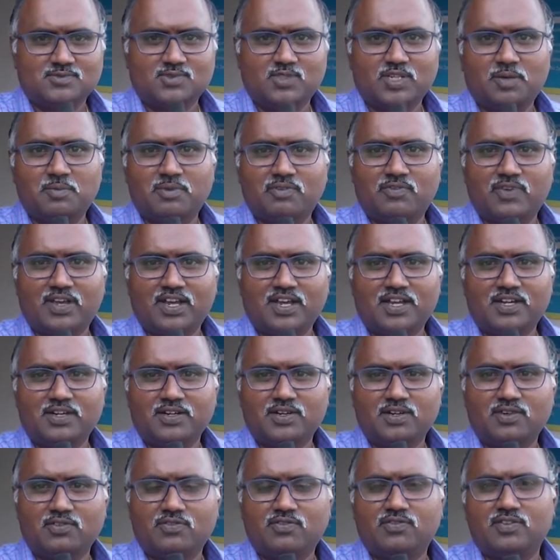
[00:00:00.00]
So I'm a
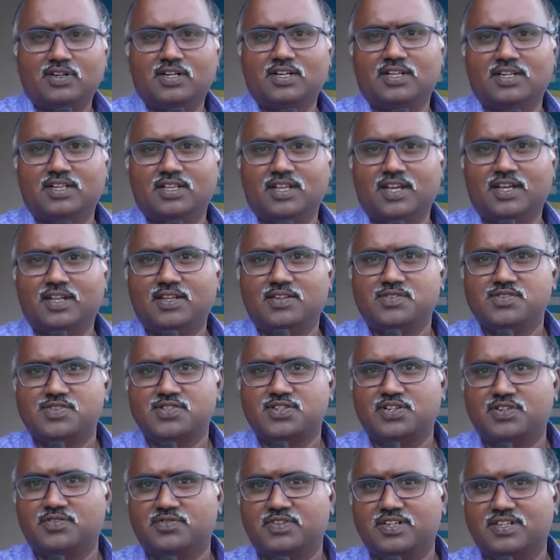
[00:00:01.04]
faculty of uh,
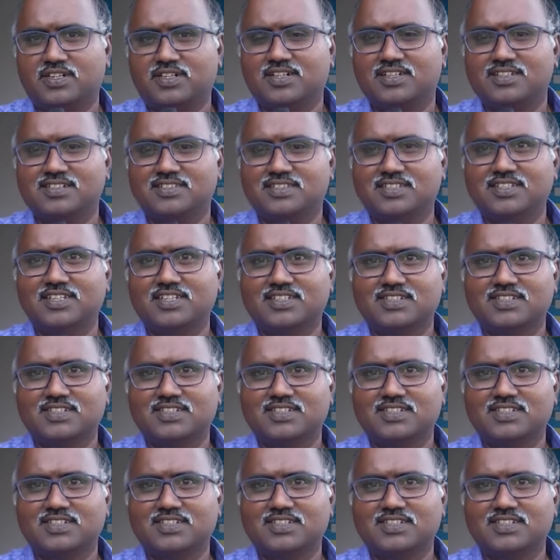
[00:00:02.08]
Institute of Technology.